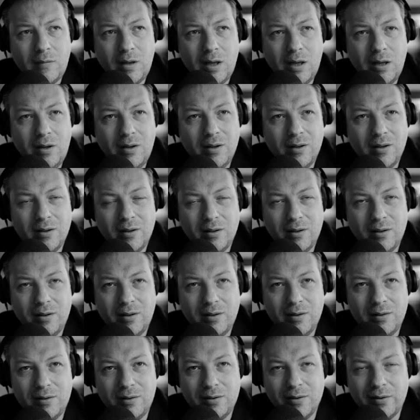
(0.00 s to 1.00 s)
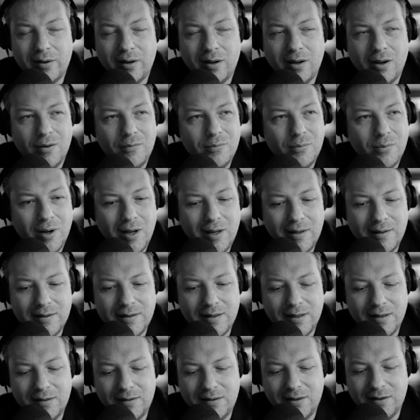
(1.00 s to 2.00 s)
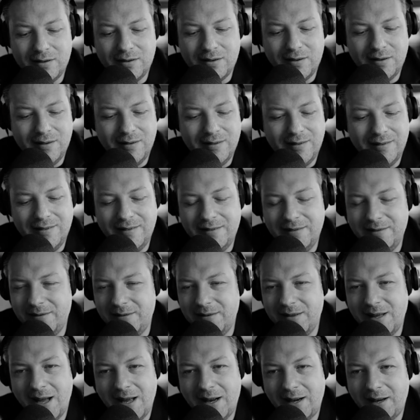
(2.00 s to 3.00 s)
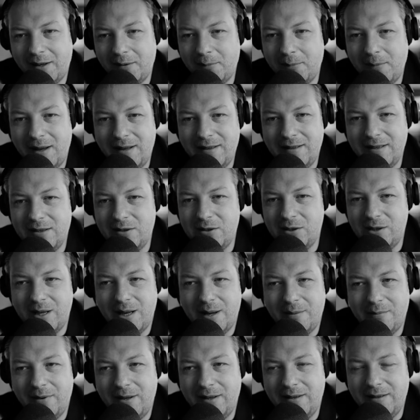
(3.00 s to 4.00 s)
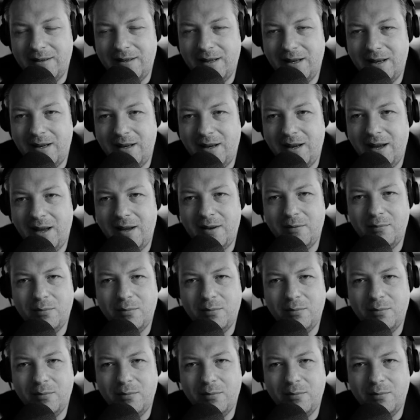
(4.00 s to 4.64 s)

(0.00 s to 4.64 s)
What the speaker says: loved ones, and just direct message them and say, hey,